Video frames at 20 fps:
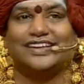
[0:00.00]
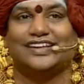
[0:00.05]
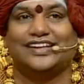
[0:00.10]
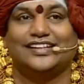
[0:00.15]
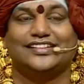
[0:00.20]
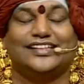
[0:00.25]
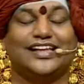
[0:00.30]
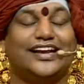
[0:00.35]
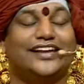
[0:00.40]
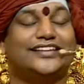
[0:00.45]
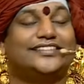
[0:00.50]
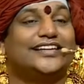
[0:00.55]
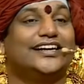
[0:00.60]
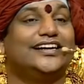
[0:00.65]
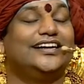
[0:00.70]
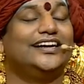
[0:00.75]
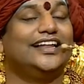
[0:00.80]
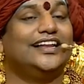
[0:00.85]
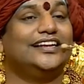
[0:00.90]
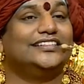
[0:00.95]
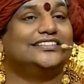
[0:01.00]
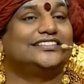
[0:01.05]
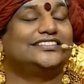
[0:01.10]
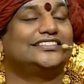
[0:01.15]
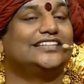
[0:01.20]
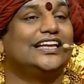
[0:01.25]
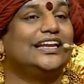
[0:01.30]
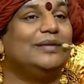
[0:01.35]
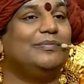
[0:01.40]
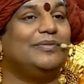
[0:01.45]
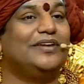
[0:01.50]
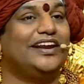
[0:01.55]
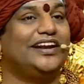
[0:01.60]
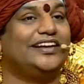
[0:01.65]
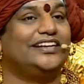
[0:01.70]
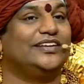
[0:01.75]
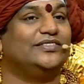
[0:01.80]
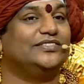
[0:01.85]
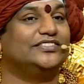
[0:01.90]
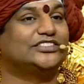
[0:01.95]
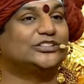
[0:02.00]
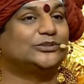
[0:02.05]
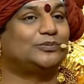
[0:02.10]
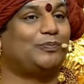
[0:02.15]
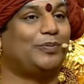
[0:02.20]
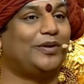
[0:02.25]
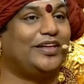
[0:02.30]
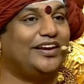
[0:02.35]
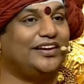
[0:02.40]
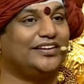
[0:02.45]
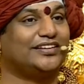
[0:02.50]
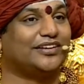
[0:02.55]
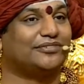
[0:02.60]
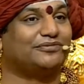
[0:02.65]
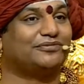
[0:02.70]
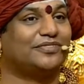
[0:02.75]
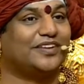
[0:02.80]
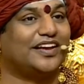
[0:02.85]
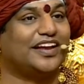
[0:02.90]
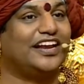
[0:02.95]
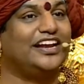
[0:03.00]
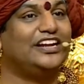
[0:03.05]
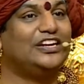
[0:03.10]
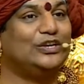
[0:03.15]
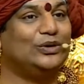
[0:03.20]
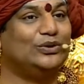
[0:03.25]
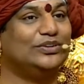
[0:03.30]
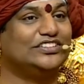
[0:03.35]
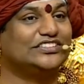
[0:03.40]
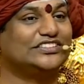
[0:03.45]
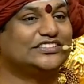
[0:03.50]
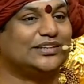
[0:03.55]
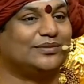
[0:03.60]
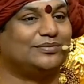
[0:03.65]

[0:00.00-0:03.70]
the eternal celebrative spirit of Hinduism.